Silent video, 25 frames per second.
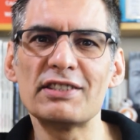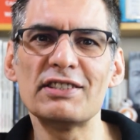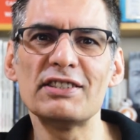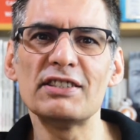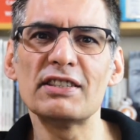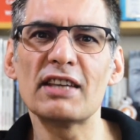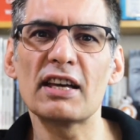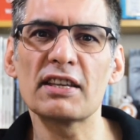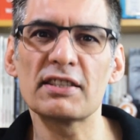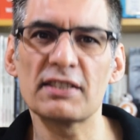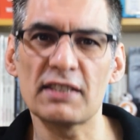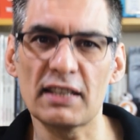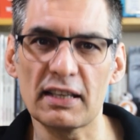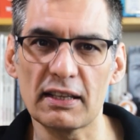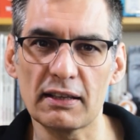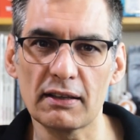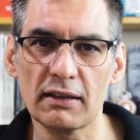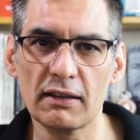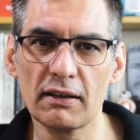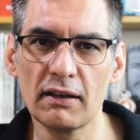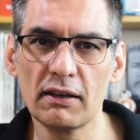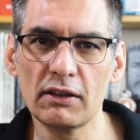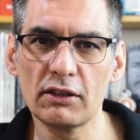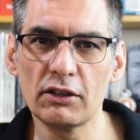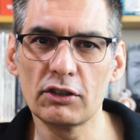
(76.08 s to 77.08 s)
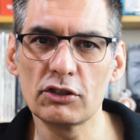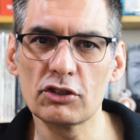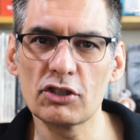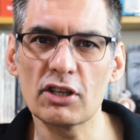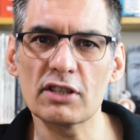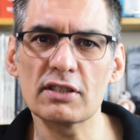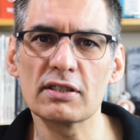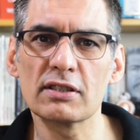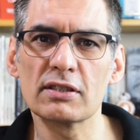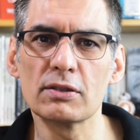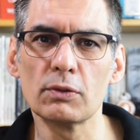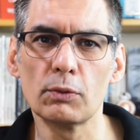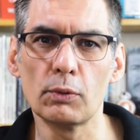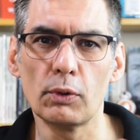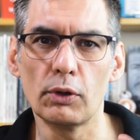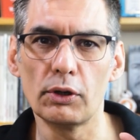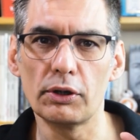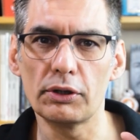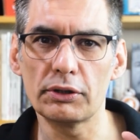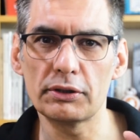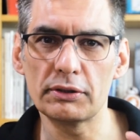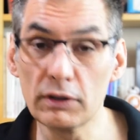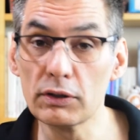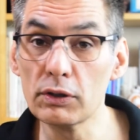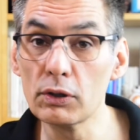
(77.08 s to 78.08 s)
nothing, just the
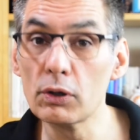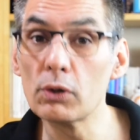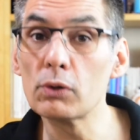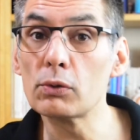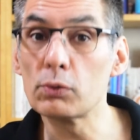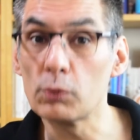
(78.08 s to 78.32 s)
word, your